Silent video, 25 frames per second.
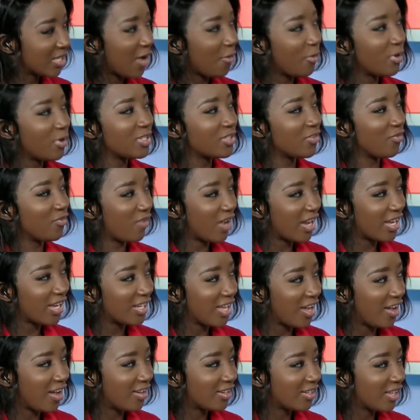Of I want to find
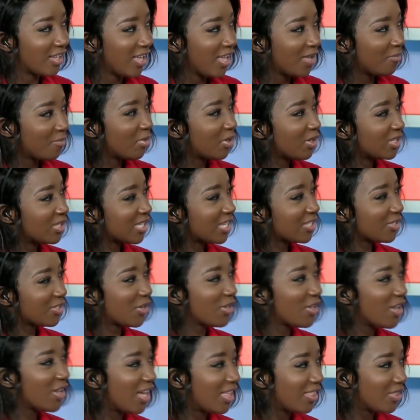um, out um, because I
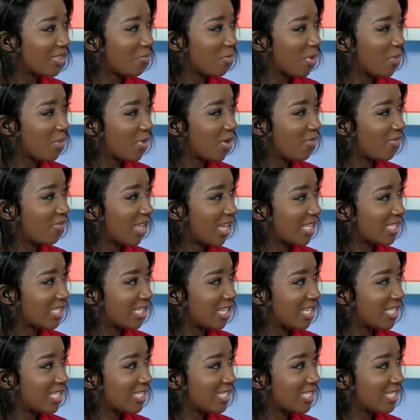saw you at the premiere of the Excellency.